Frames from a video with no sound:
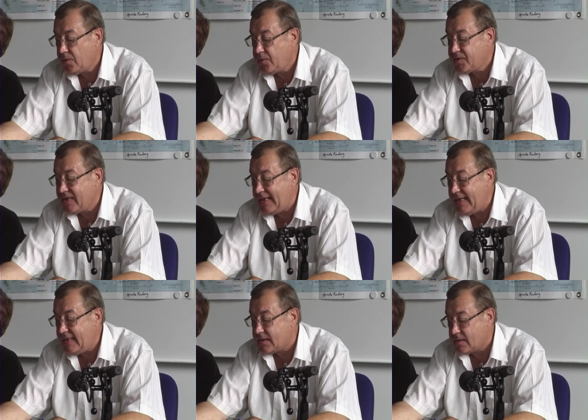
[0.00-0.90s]
to the
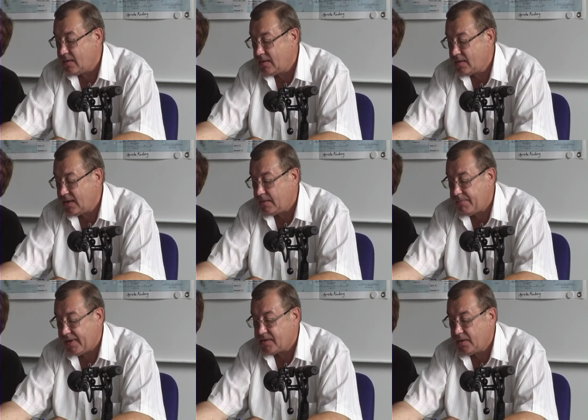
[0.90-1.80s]
east, said
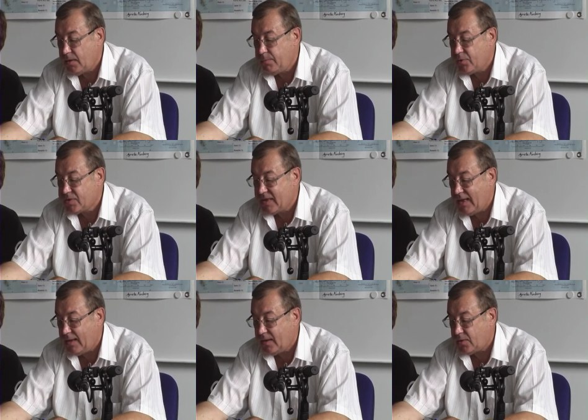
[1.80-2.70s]
President Bush the
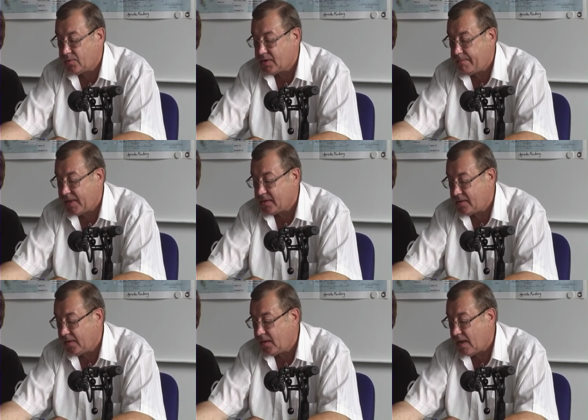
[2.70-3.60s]
Elder to the
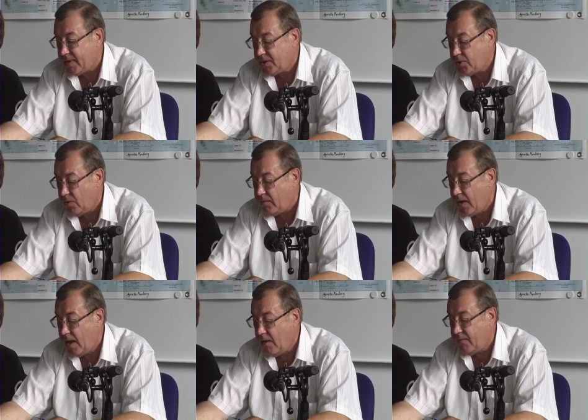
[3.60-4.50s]
President Gorbachev
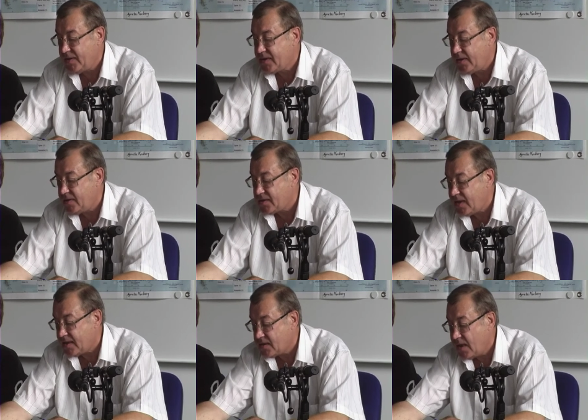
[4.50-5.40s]
when they
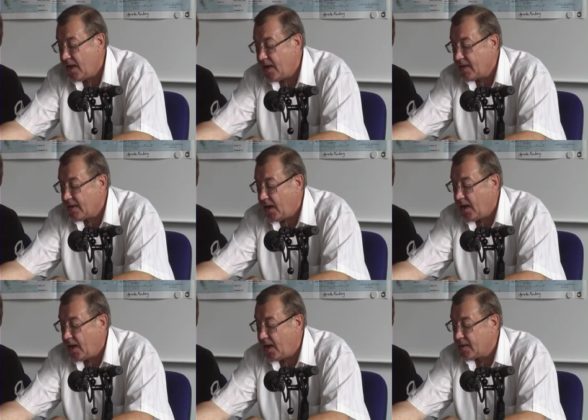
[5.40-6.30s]
discussed
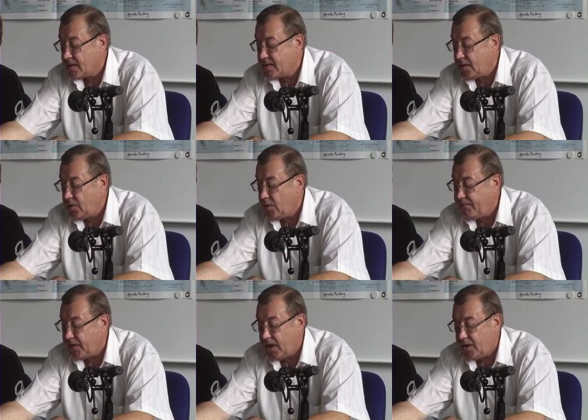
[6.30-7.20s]
the
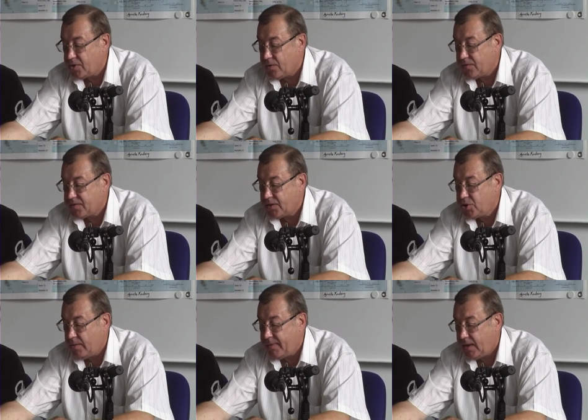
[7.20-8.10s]
unification of the
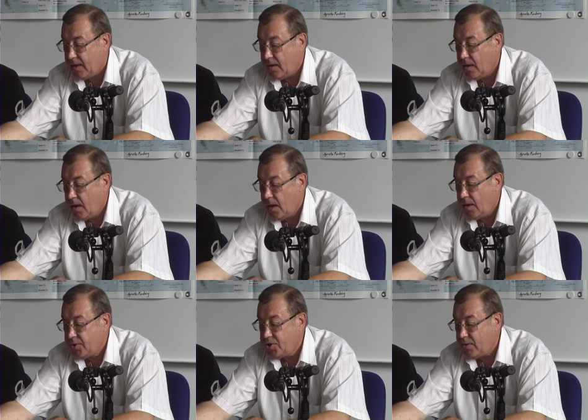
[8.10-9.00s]
Germany.
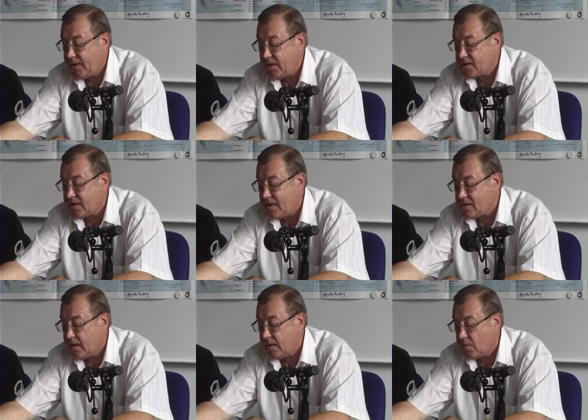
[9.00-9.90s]
Germany's
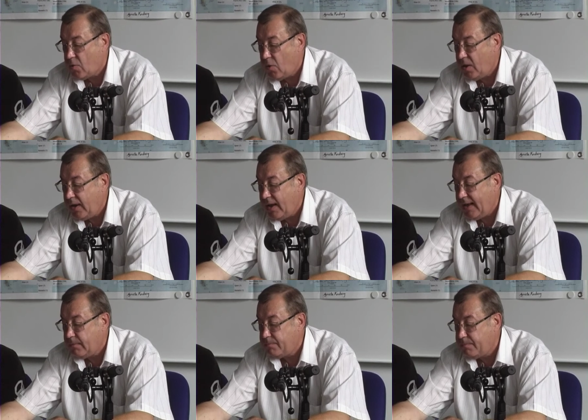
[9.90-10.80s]
Chancellor Kohl
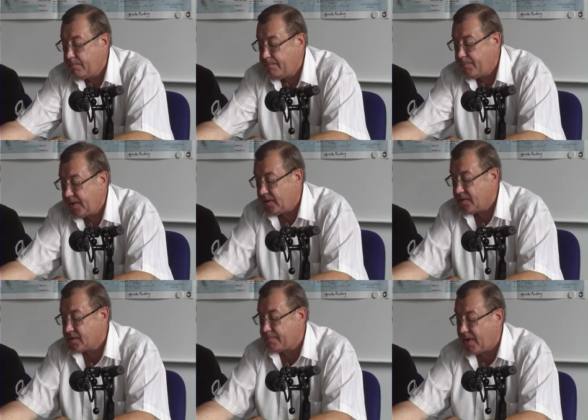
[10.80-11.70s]
and
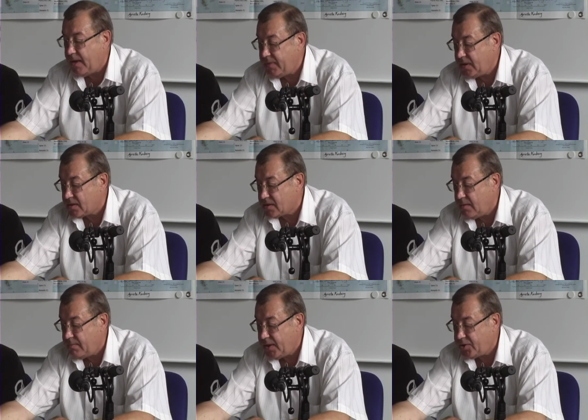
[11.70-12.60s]
Britain's Prime Minister
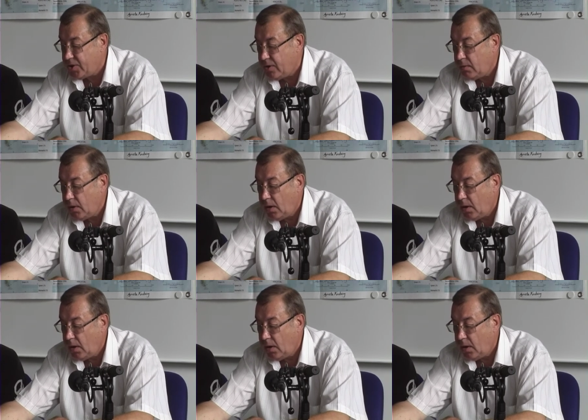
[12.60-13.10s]
Major